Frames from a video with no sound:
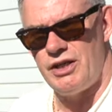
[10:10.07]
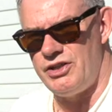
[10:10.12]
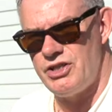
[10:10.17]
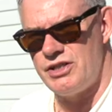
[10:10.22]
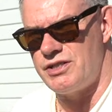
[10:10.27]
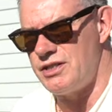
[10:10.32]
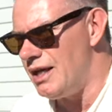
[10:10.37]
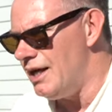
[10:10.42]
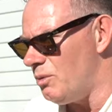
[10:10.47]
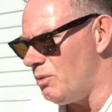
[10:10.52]
I
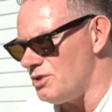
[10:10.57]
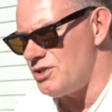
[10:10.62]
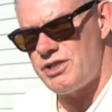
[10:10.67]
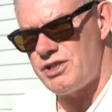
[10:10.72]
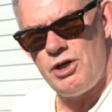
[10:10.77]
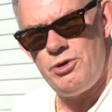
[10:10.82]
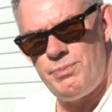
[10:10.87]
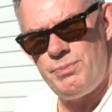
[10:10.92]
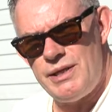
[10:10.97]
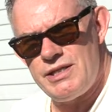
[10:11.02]
just was
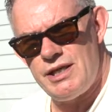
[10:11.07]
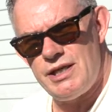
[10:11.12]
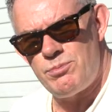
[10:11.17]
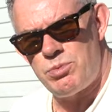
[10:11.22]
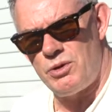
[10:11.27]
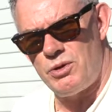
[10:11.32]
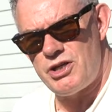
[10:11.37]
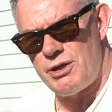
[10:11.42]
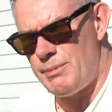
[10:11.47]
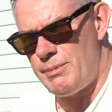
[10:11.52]
so busy
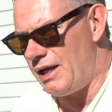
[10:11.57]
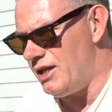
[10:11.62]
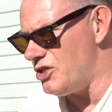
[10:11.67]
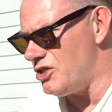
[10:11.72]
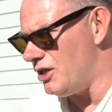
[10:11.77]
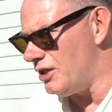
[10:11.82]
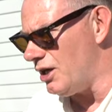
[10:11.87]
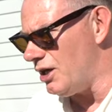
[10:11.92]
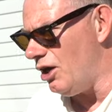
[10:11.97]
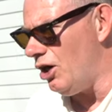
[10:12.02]
project
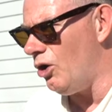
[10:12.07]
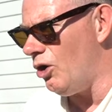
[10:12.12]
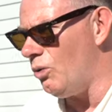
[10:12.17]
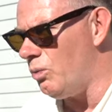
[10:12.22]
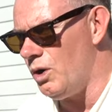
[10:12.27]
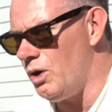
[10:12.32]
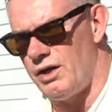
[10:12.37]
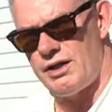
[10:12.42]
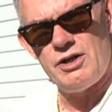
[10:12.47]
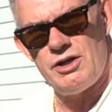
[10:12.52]
managing the whole
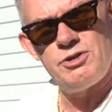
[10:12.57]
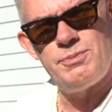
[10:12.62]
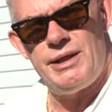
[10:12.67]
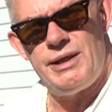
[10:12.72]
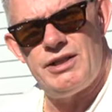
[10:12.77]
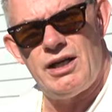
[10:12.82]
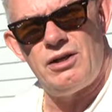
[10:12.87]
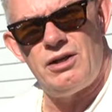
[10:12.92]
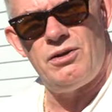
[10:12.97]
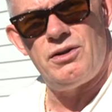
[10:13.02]
work that was
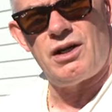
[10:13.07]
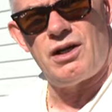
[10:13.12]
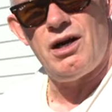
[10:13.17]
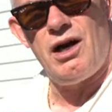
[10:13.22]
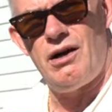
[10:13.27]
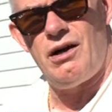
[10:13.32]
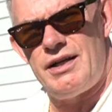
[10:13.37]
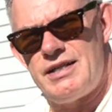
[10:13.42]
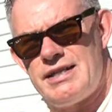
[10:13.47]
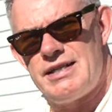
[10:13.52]
being done on the
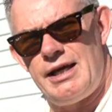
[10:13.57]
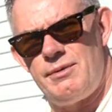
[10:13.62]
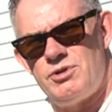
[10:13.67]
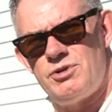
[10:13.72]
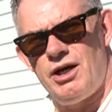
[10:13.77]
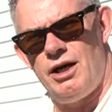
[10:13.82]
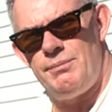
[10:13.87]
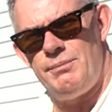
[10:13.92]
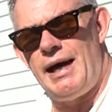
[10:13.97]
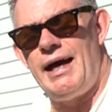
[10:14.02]
car at the same
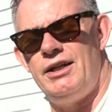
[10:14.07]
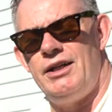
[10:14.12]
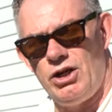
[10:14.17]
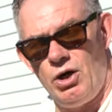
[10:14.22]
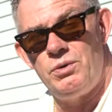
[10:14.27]
time and